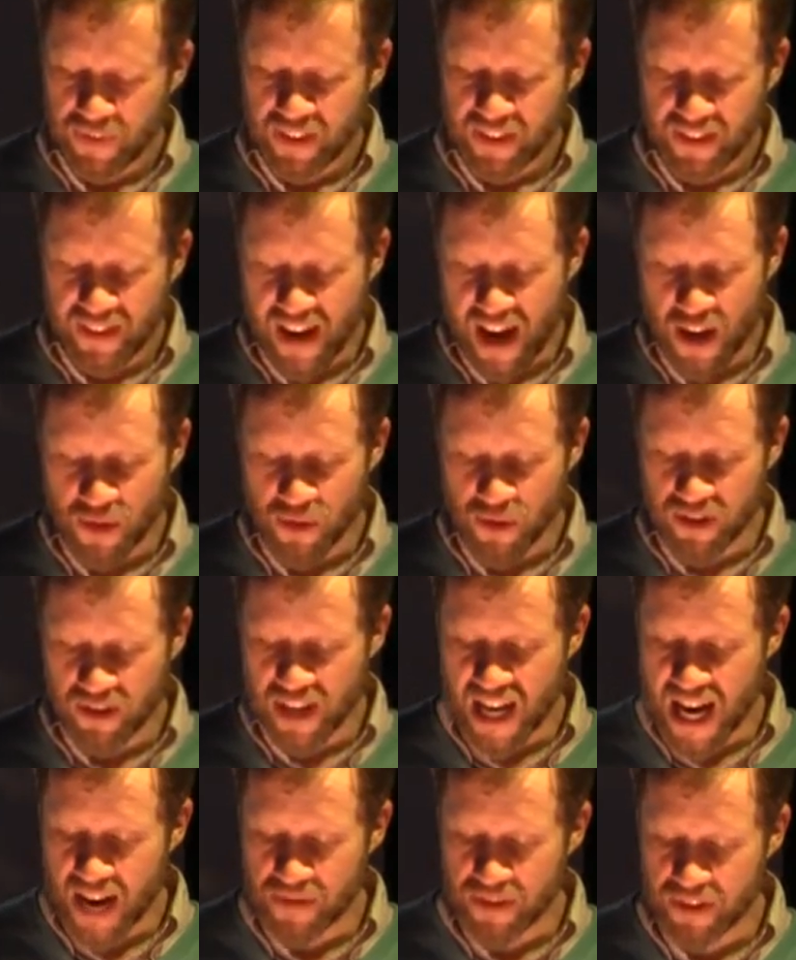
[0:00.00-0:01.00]
Catherine
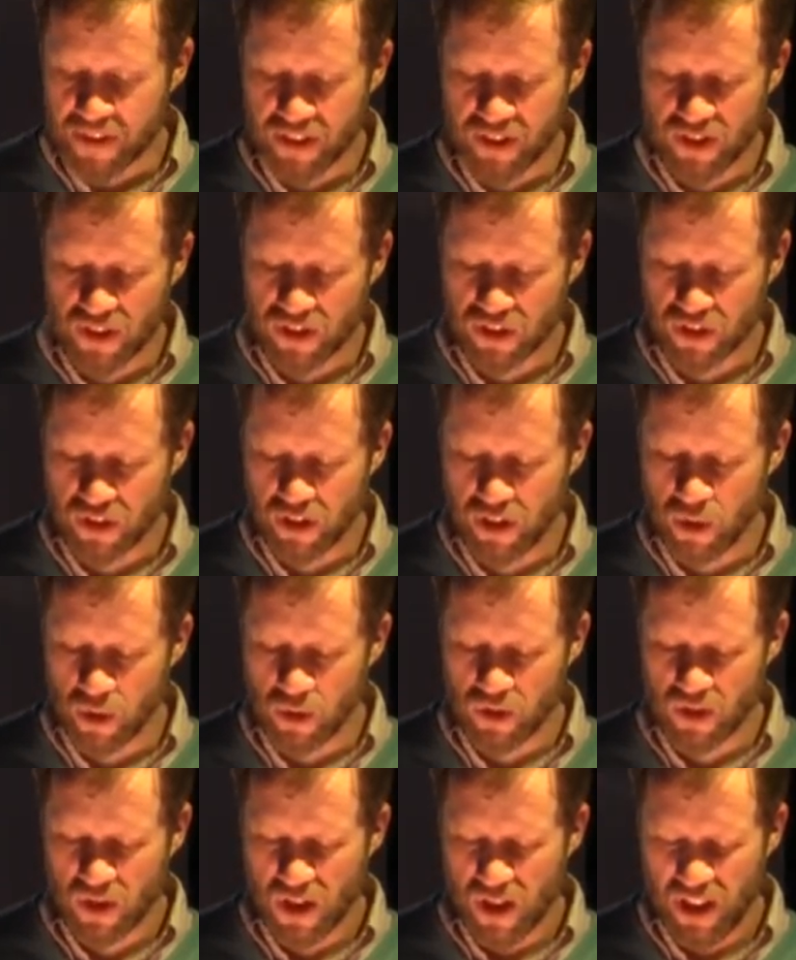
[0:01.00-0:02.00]
laughed at this
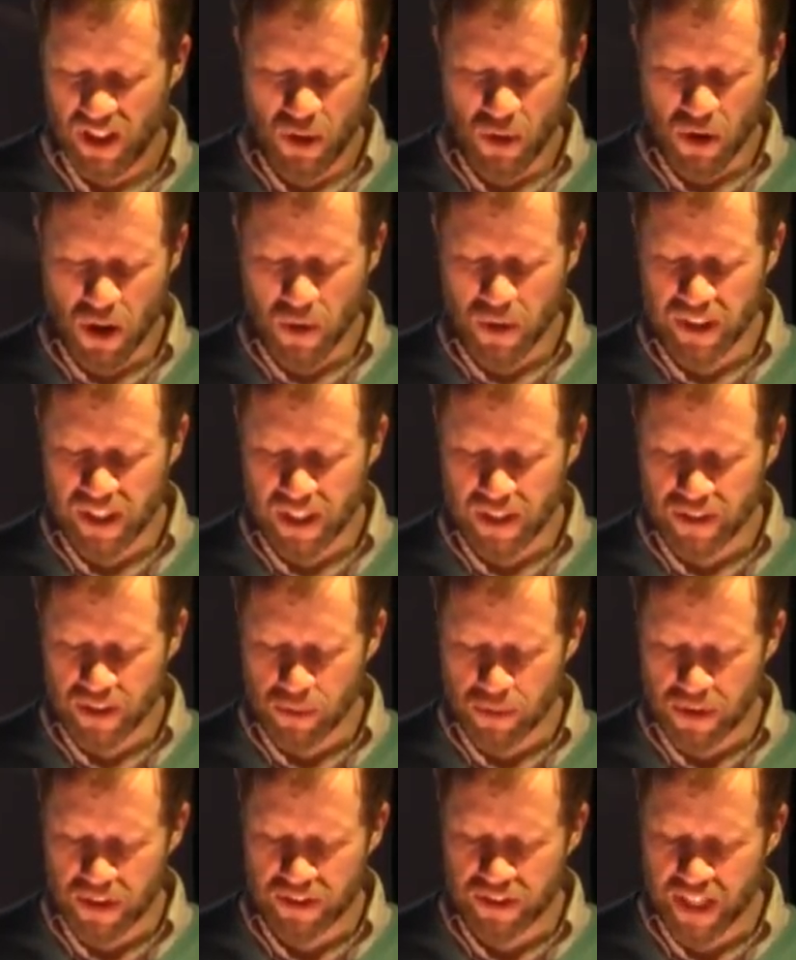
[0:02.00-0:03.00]
excuse. You always have
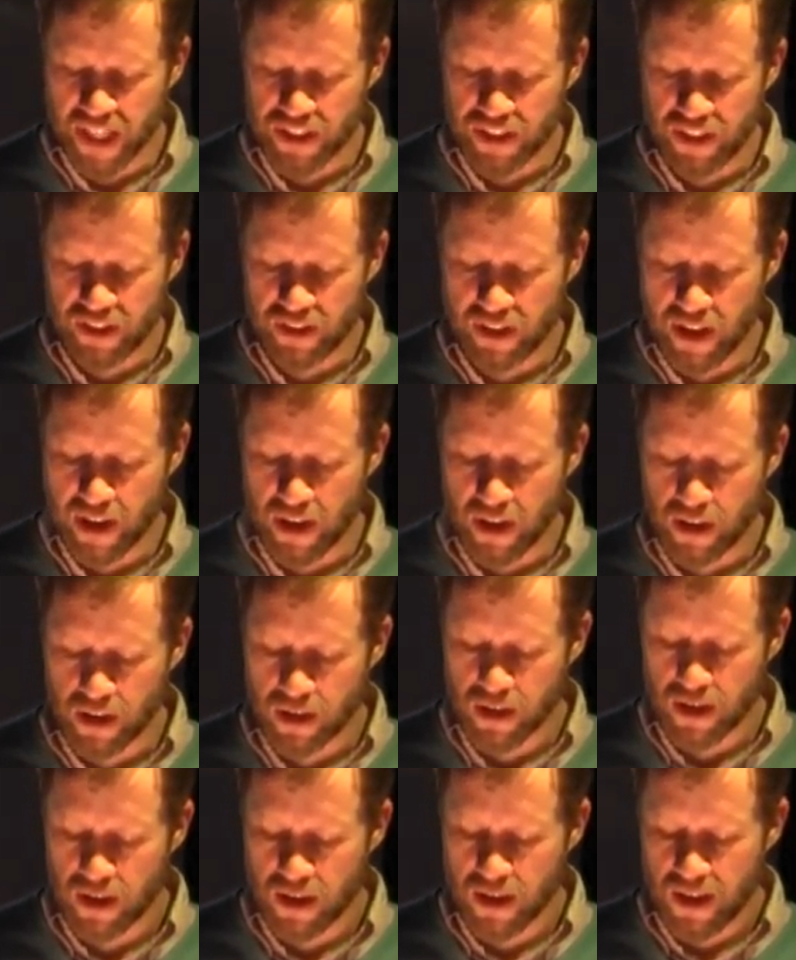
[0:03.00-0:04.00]
something to say, she said.
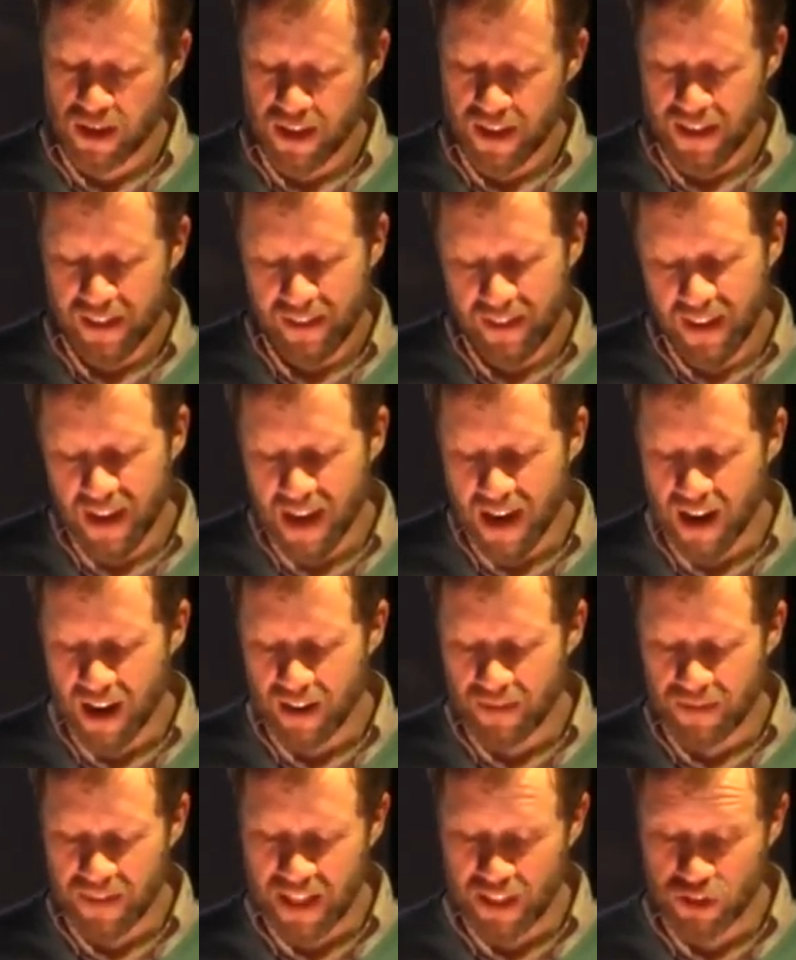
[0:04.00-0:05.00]
Yeah,
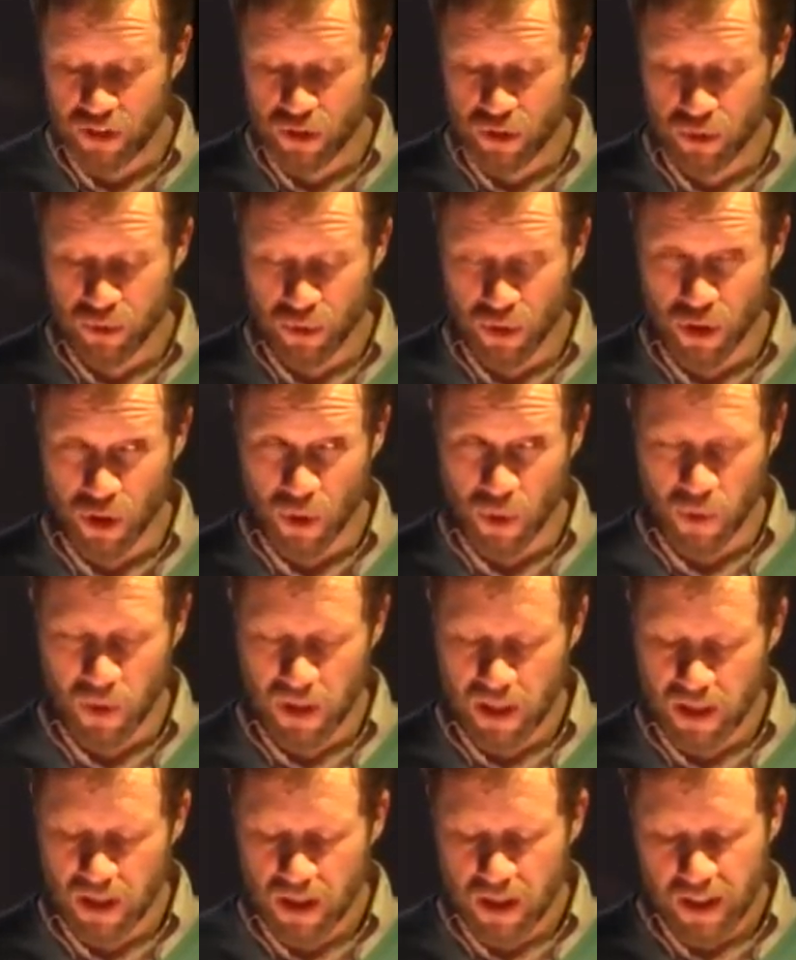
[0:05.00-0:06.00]
that's true,
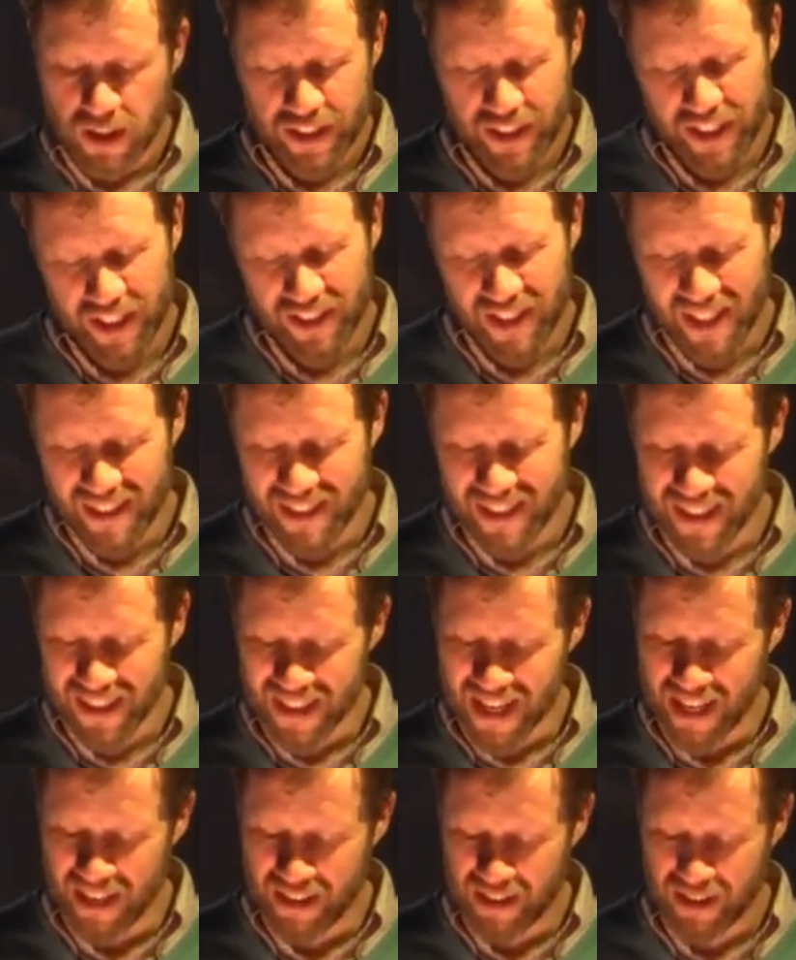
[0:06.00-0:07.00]
just not
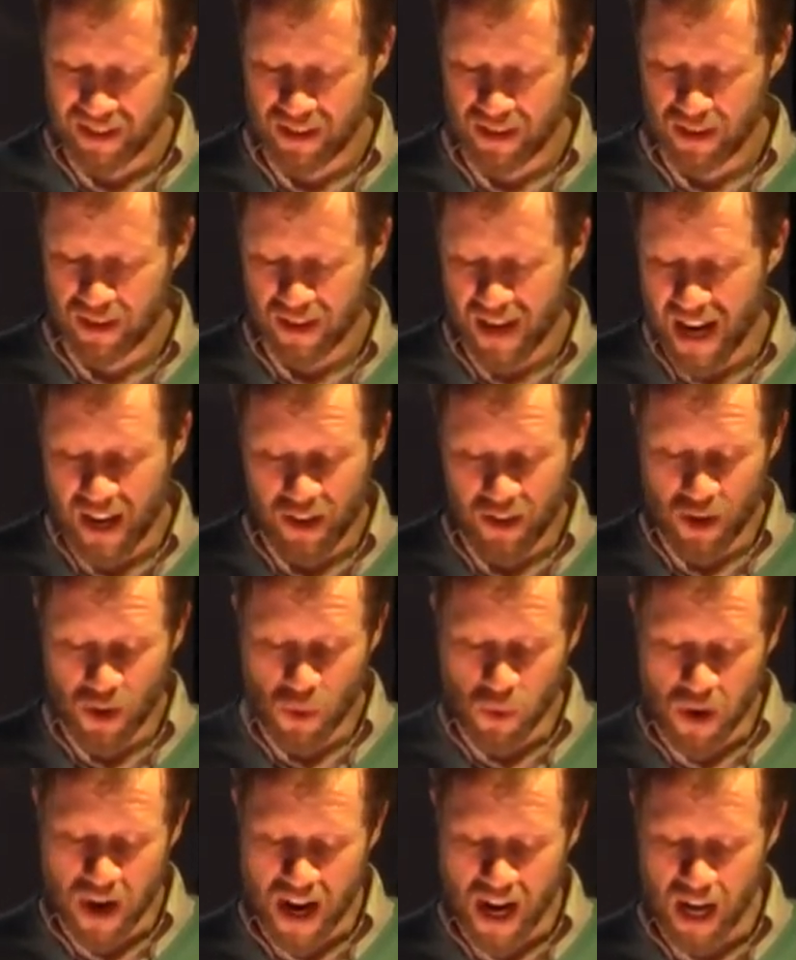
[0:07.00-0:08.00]
tonight. I don't know
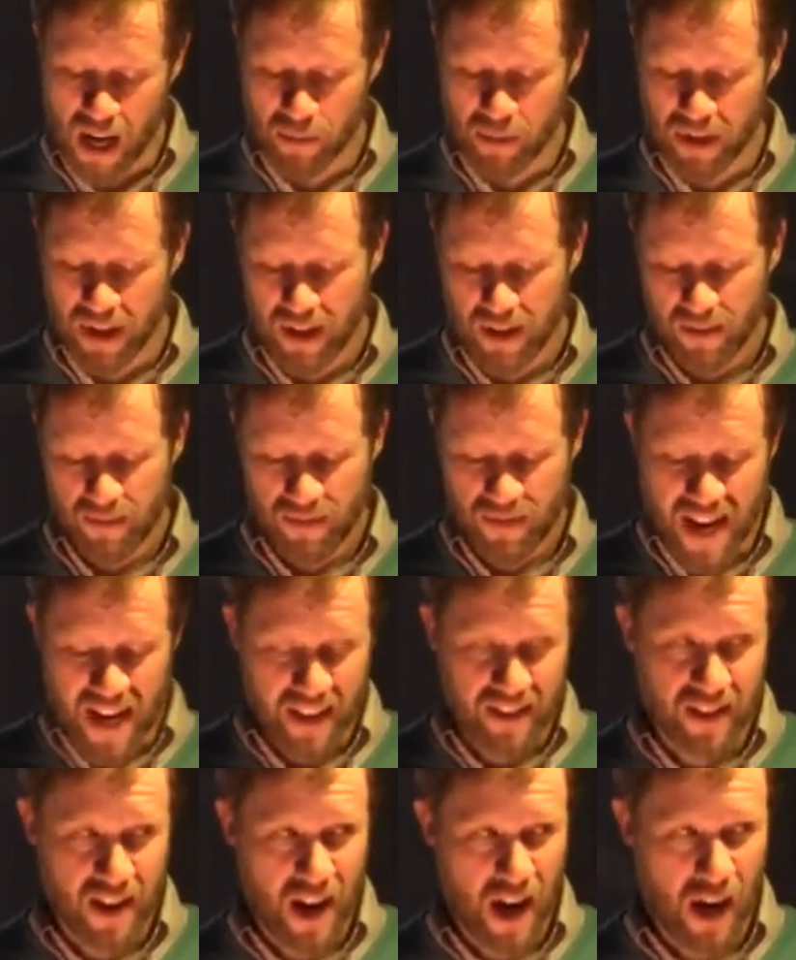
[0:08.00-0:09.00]
why, but
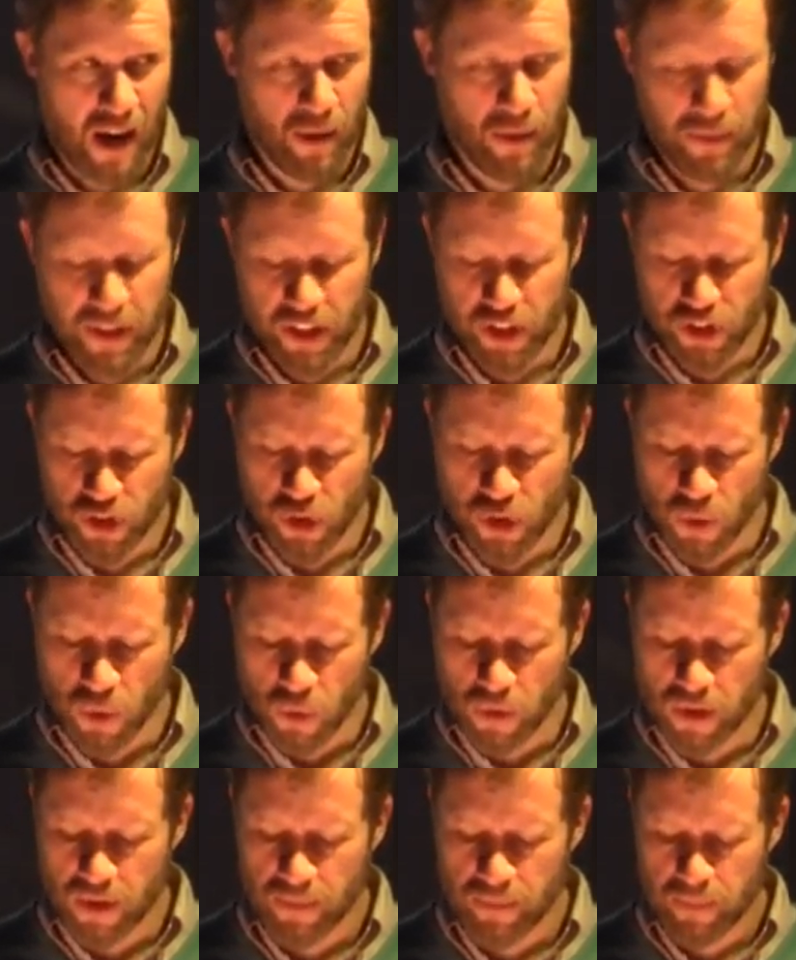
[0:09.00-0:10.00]
next time, I mean
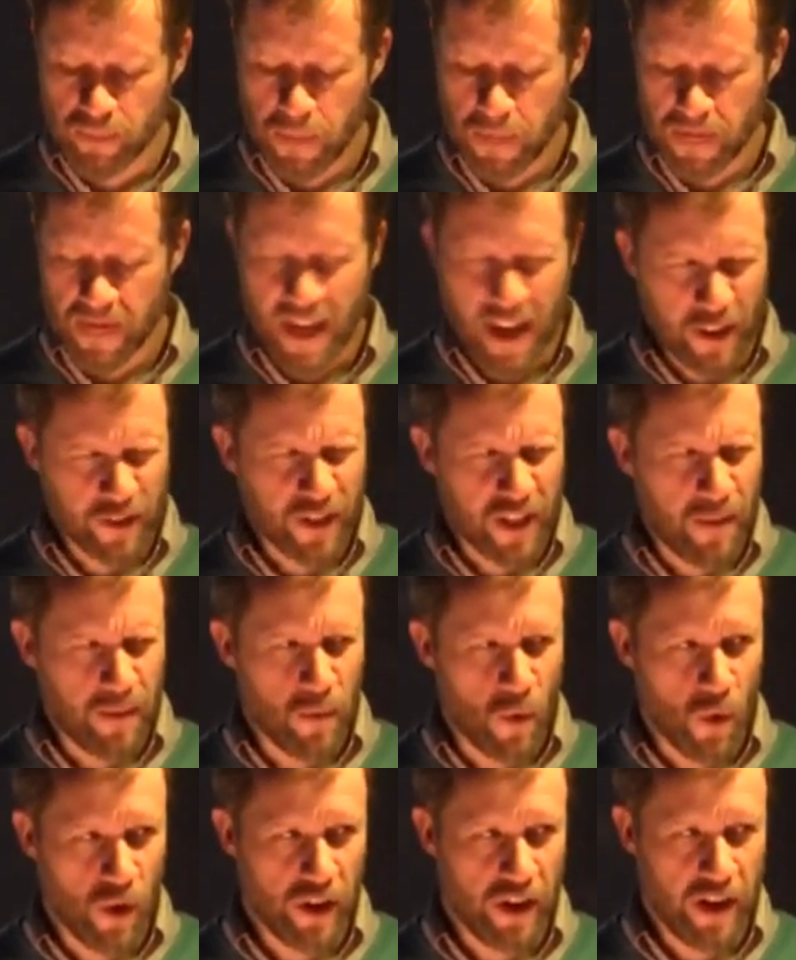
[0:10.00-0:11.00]
soon. I'll say
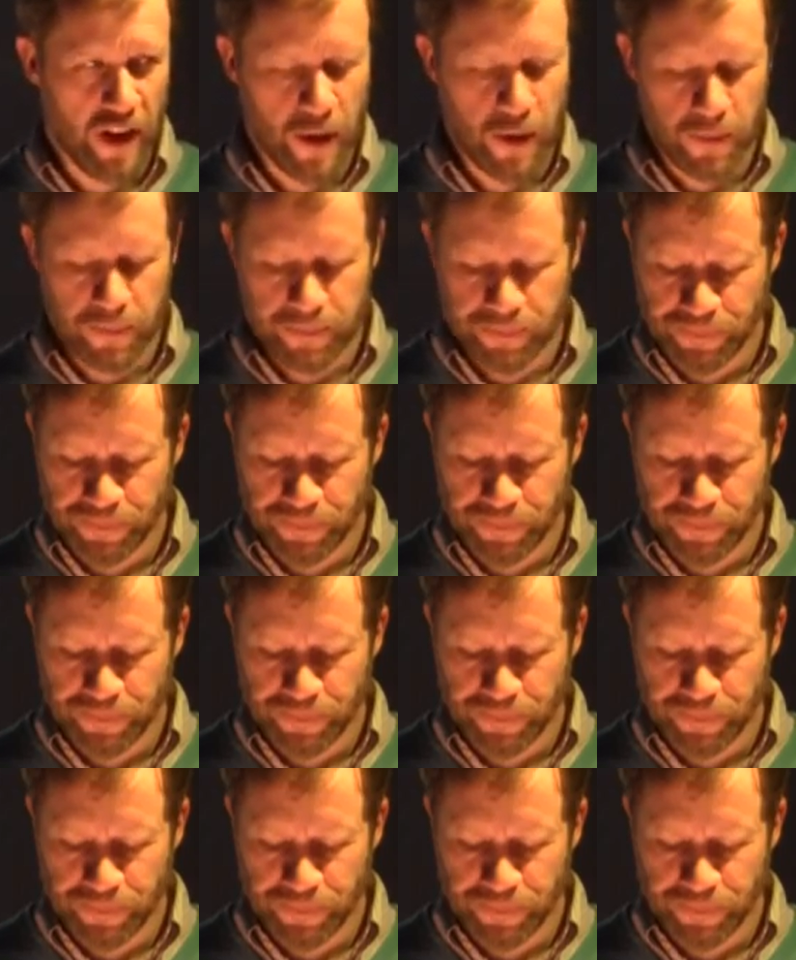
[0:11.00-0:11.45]
more, you know?